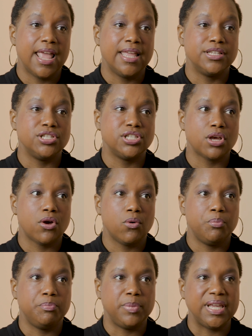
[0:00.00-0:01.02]
And
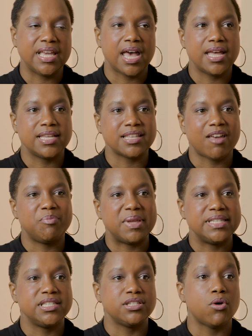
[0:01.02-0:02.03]
so because I've
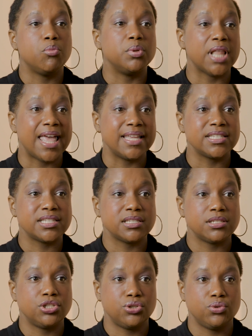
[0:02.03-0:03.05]
been so
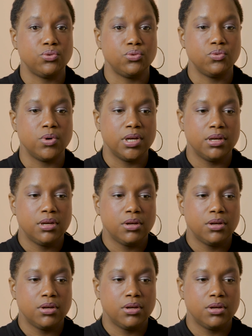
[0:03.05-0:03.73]
blessed to